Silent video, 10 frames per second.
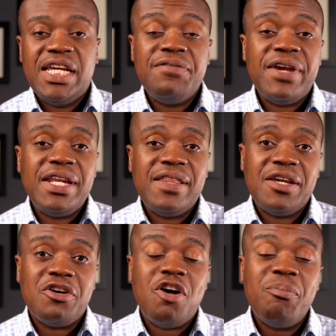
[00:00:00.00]
anything
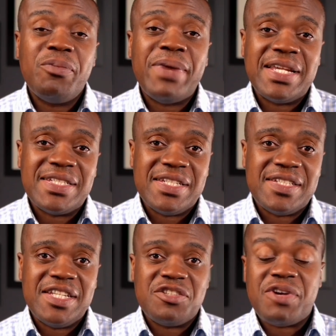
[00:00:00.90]
compromises
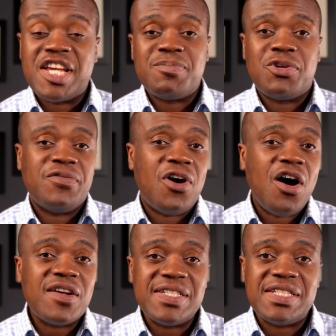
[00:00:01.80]
this transport of
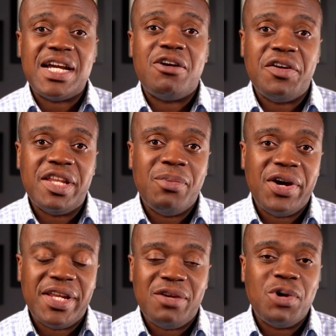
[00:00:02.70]
oxygen around the
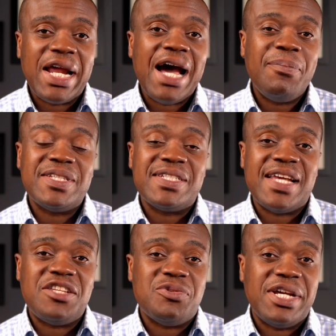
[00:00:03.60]
body, what happens is
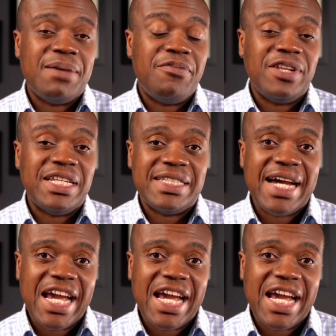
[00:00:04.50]
that you end up feeling tired